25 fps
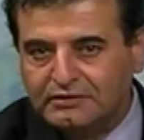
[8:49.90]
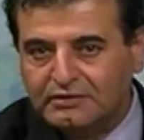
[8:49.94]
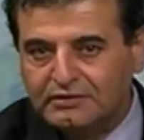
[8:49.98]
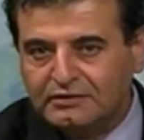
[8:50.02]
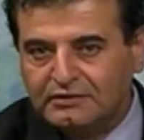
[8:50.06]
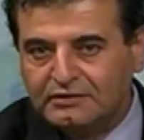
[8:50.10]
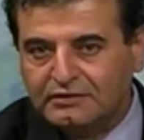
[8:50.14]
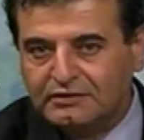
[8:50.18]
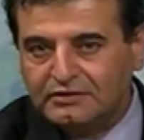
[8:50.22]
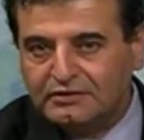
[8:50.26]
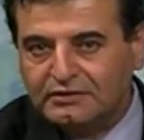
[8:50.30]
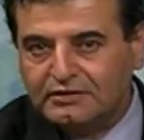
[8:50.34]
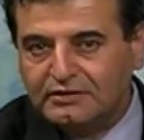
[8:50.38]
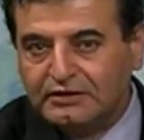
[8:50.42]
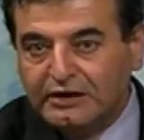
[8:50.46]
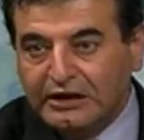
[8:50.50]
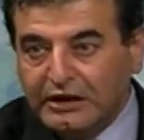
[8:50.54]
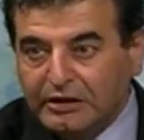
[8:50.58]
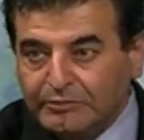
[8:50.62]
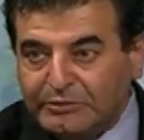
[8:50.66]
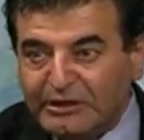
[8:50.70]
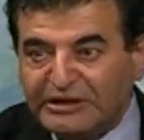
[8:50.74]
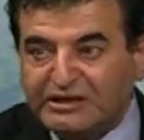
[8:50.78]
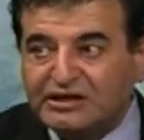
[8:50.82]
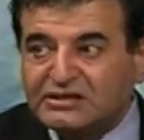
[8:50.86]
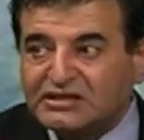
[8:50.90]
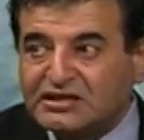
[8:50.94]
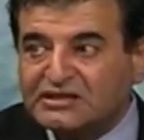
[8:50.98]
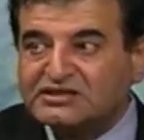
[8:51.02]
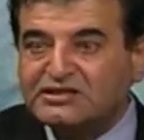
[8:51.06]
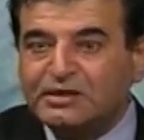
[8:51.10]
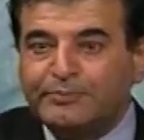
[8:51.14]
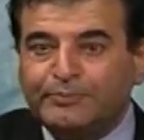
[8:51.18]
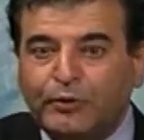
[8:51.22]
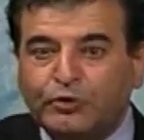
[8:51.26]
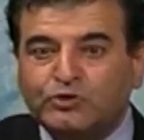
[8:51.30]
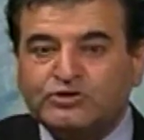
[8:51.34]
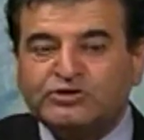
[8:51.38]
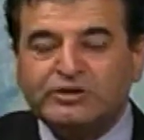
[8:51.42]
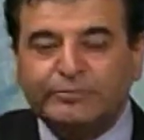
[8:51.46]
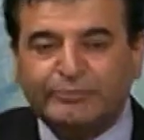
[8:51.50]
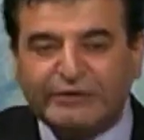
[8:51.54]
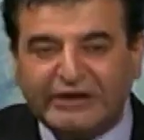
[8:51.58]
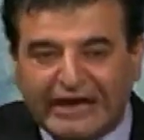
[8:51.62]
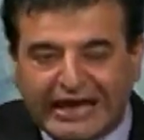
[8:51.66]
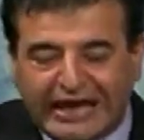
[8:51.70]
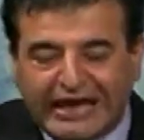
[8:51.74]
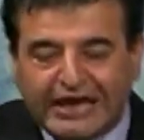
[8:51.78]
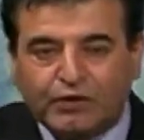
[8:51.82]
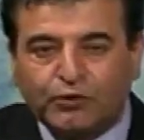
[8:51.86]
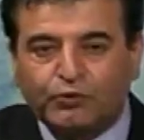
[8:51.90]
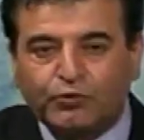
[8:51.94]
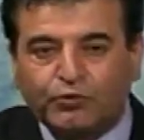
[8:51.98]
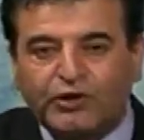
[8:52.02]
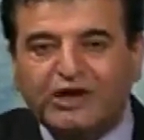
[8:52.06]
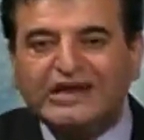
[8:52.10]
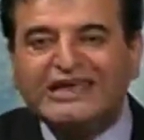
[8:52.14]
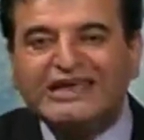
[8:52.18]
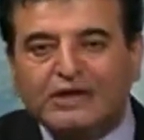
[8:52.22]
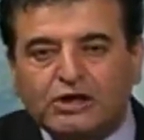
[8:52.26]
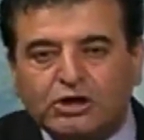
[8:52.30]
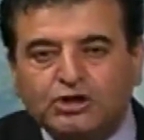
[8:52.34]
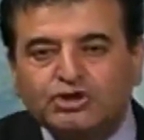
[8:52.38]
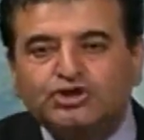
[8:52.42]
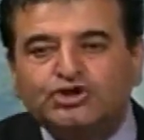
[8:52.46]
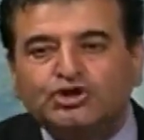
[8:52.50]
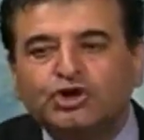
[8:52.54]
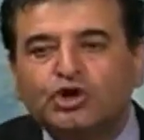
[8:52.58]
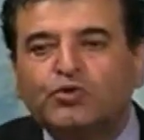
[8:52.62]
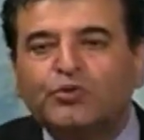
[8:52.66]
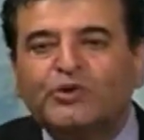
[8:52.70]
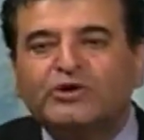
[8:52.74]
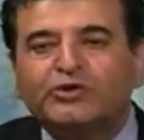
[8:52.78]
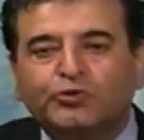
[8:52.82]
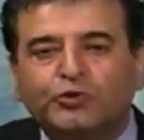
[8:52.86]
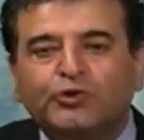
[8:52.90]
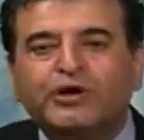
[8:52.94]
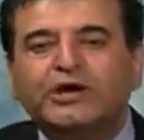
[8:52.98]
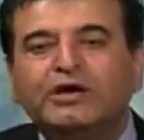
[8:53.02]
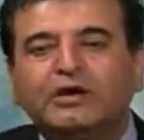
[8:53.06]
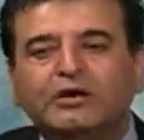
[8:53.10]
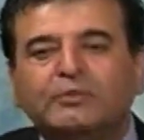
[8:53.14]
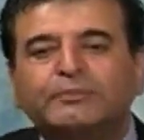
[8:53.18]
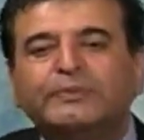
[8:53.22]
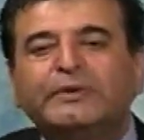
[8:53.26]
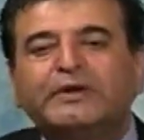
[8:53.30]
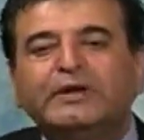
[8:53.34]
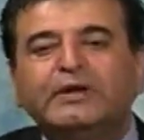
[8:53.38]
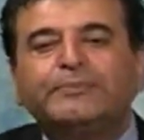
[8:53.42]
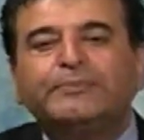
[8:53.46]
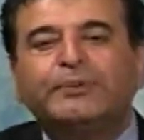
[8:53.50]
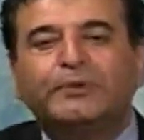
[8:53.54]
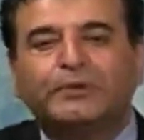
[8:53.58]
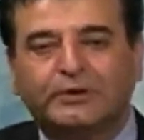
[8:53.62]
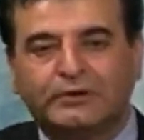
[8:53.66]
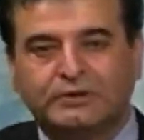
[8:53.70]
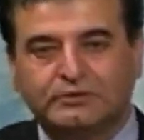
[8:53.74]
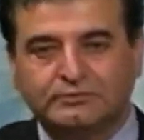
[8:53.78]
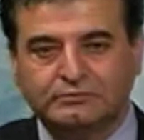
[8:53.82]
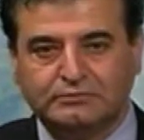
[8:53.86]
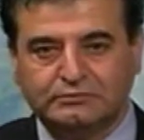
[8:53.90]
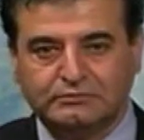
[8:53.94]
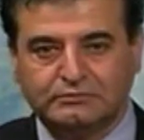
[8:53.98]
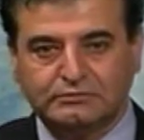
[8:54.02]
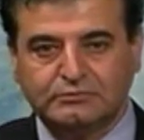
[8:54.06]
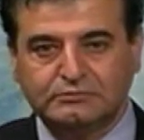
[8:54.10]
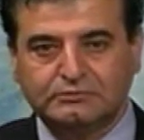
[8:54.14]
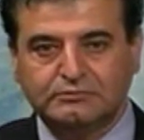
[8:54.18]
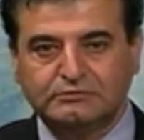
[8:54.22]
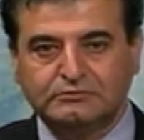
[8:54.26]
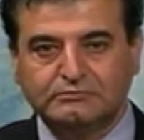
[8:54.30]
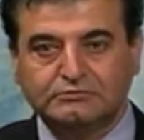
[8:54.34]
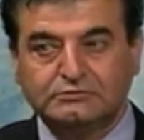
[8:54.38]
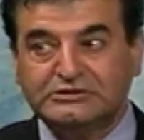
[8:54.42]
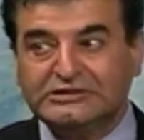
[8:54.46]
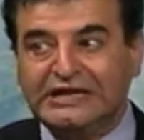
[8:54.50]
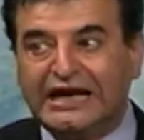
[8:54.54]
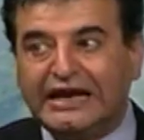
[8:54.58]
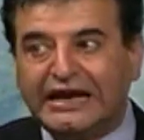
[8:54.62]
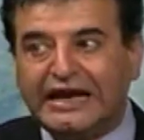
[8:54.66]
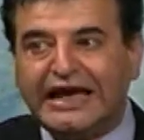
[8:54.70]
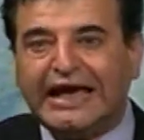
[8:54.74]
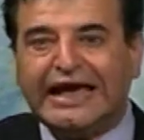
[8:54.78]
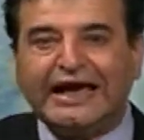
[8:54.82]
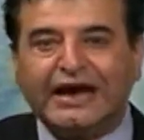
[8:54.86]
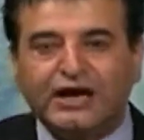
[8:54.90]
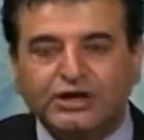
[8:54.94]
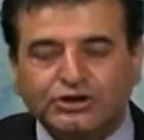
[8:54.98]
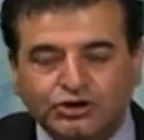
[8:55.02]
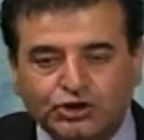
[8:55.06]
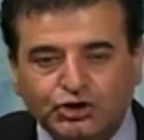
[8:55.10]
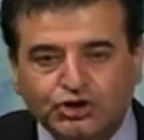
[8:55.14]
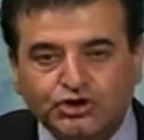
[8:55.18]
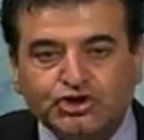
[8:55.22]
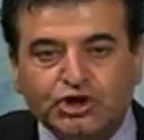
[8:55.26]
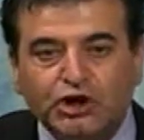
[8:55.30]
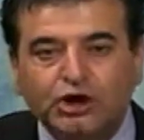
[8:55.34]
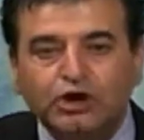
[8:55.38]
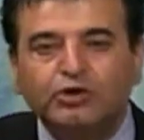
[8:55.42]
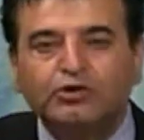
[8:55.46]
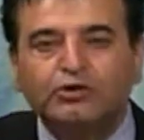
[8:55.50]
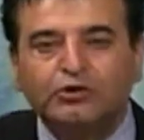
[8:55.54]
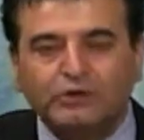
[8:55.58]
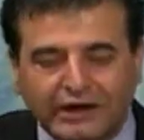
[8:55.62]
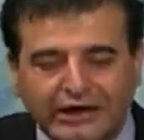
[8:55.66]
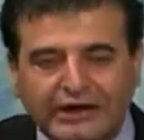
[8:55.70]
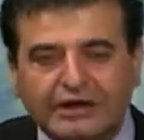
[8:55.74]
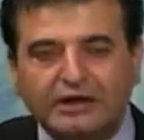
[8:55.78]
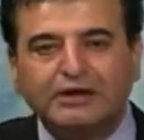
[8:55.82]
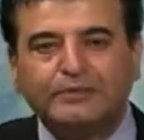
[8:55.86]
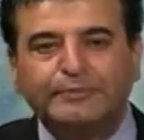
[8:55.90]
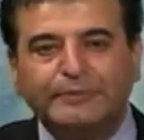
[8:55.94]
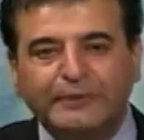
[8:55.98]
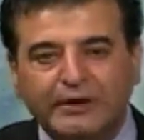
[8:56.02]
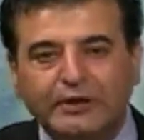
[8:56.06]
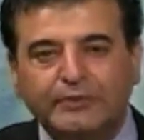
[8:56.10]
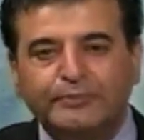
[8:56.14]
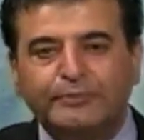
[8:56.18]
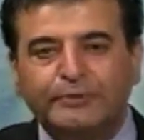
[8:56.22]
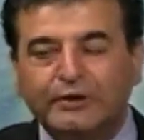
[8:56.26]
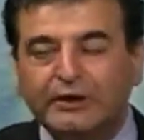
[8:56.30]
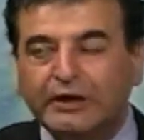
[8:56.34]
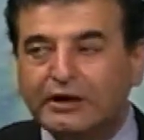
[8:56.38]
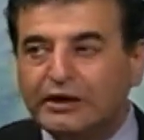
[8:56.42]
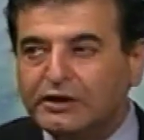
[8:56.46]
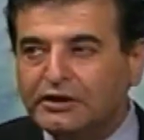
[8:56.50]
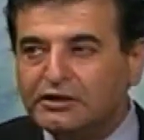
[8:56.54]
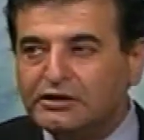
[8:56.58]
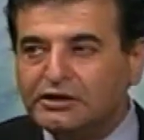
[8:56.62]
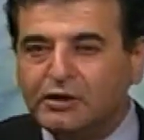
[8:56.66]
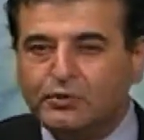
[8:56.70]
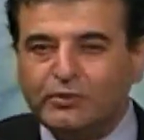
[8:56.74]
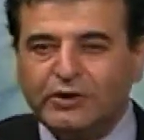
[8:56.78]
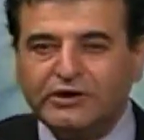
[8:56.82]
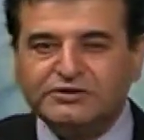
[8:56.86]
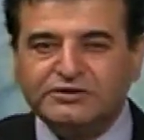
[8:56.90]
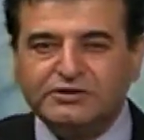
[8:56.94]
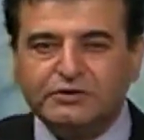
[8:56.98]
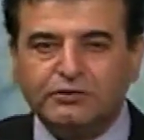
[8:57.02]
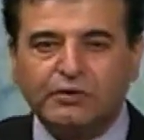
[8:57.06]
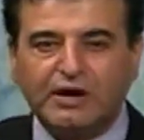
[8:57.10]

But this is supposed to be a real show with real people, not actors, real people. That was a rabbi.